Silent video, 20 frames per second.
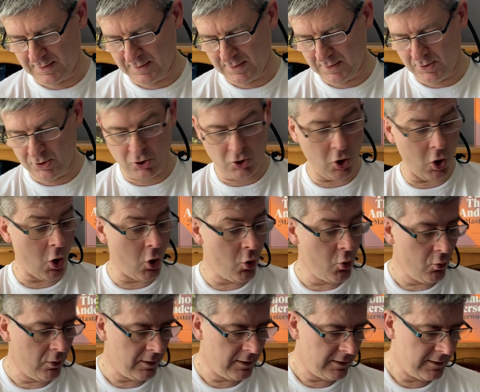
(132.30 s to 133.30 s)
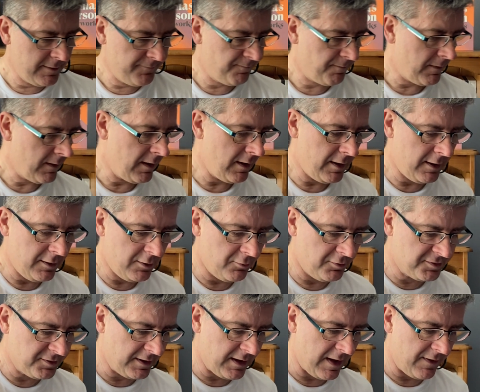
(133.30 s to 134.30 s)
No. You
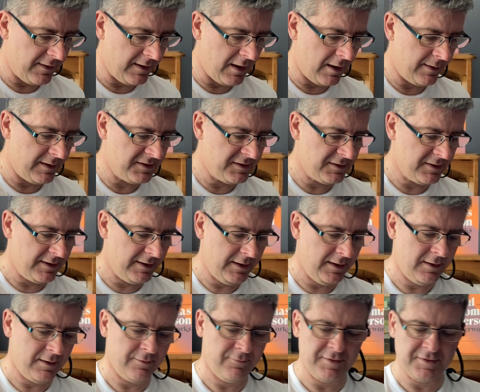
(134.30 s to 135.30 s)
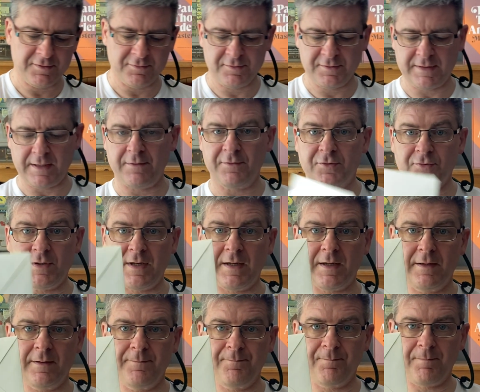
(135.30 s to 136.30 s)
also get the OST, the original soundtrack,
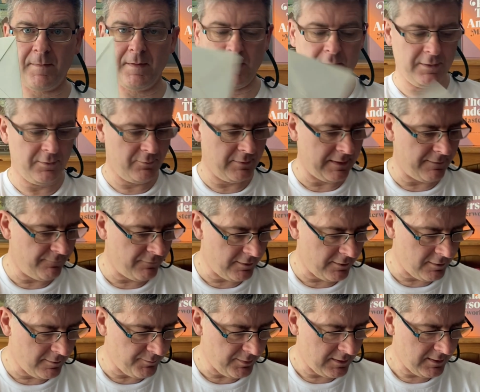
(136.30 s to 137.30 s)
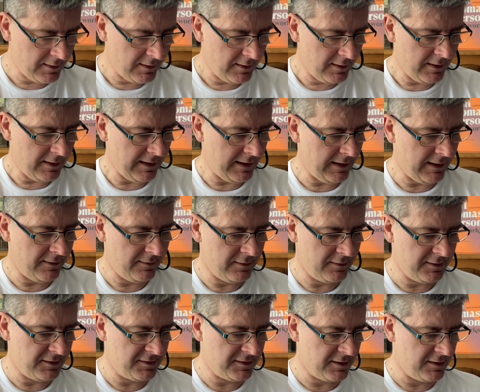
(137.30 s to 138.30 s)
in a little envelope, and the
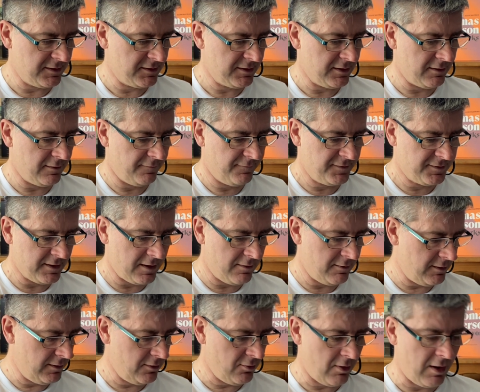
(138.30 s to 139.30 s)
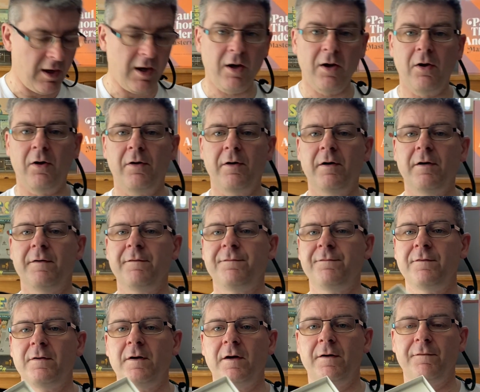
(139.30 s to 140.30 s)
disc itself. So not a lot
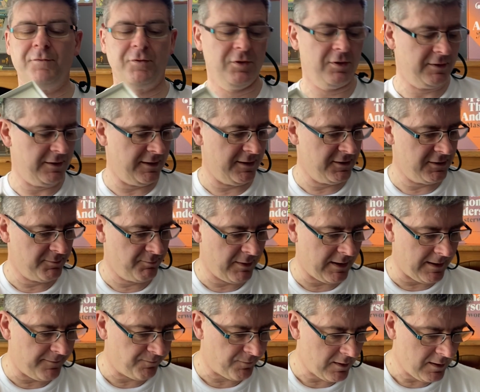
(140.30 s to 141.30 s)
of goodies, but